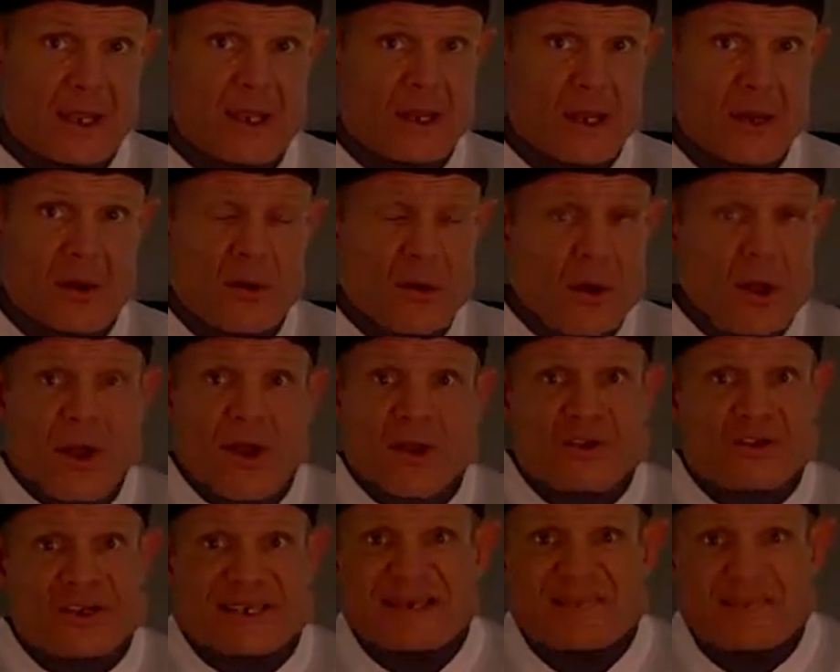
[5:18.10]
you know,
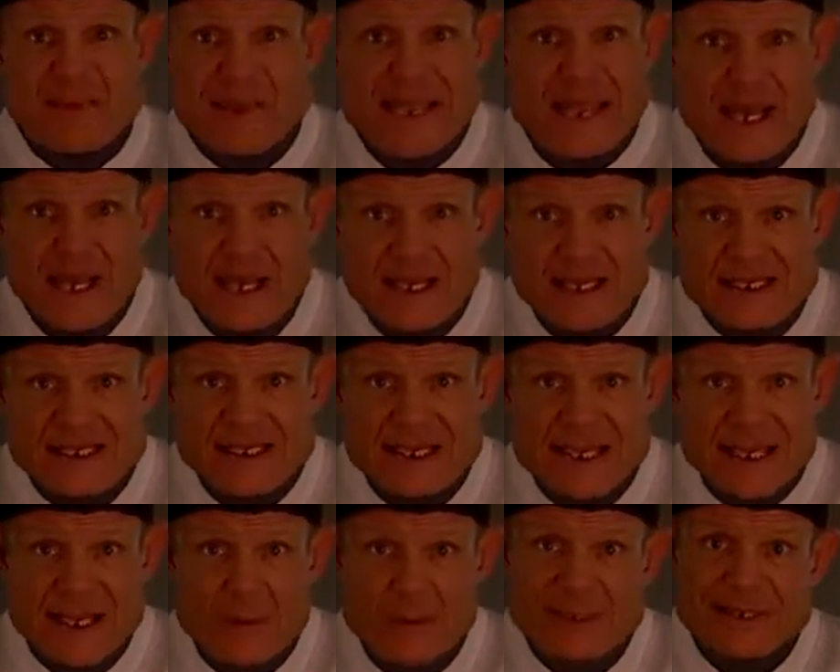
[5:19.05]
just because
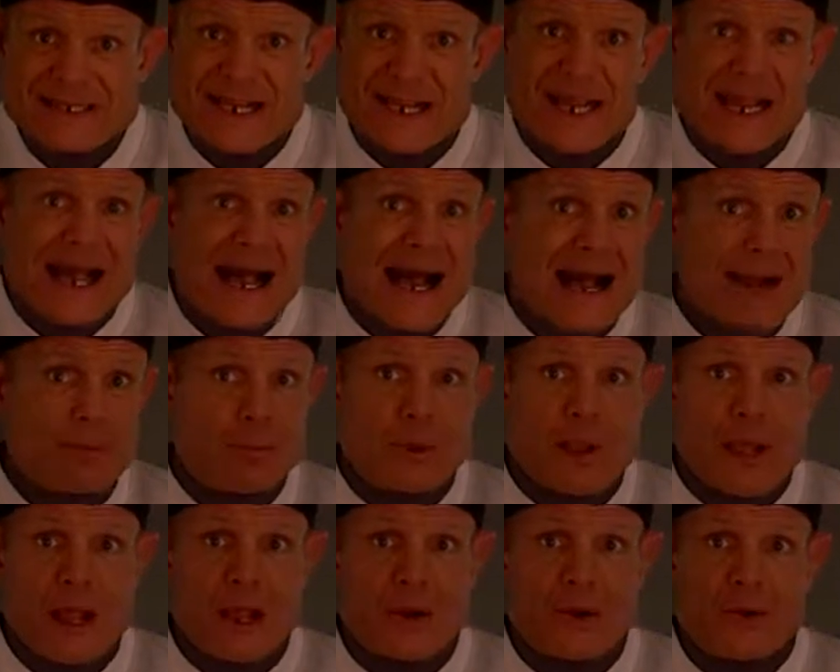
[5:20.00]
he was a cock
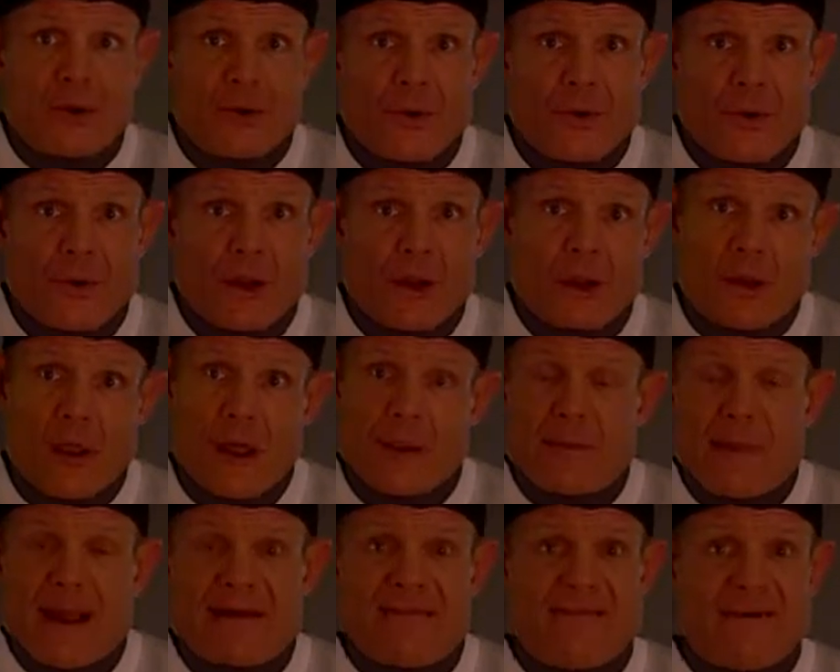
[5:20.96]
blocker
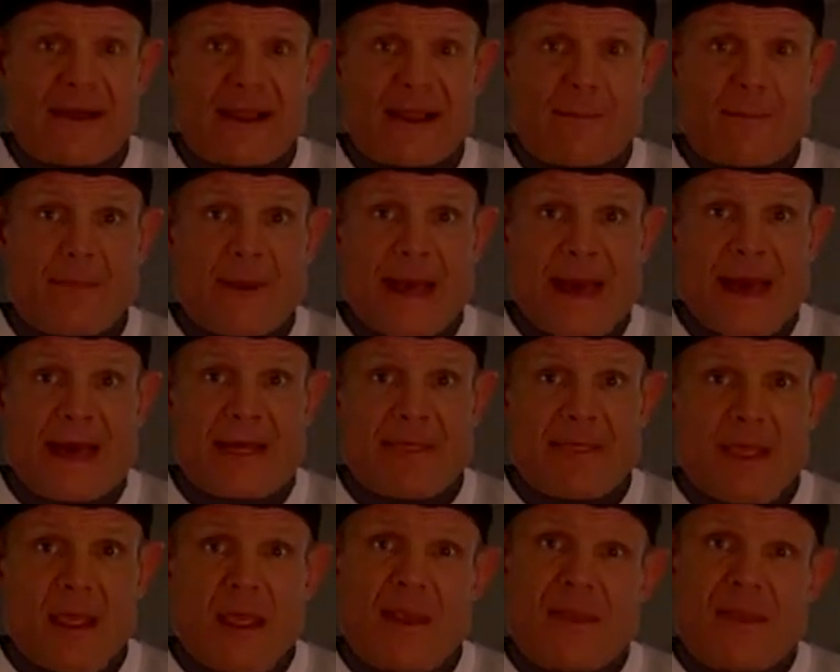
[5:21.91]
along my fucking path.